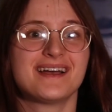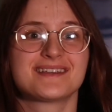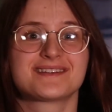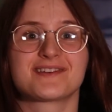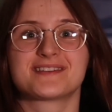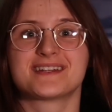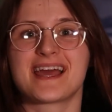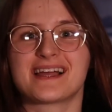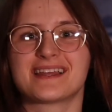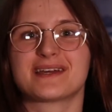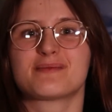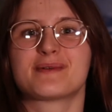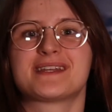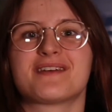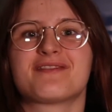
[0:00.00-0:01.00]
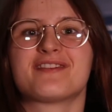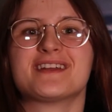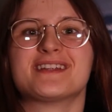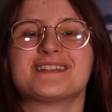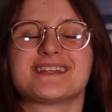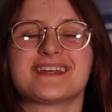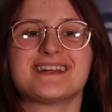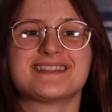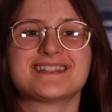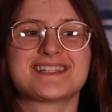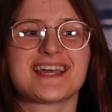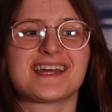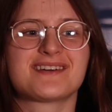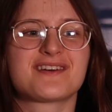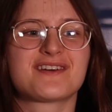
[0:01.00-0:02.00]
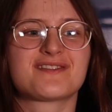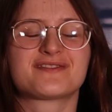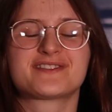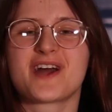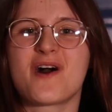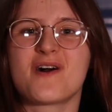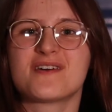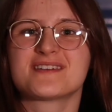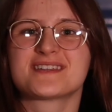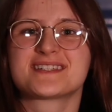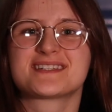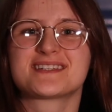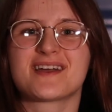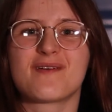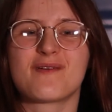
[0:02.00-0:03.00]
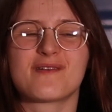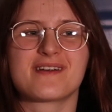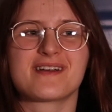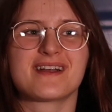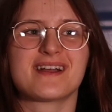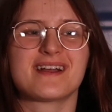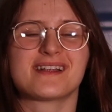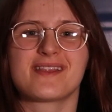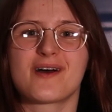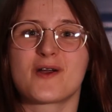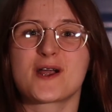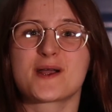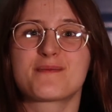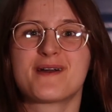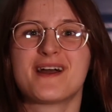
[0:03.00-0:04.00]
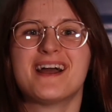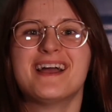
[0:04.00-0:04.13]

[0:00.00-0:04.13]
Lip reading: So today a little bit different. Instead of dolls or LARP,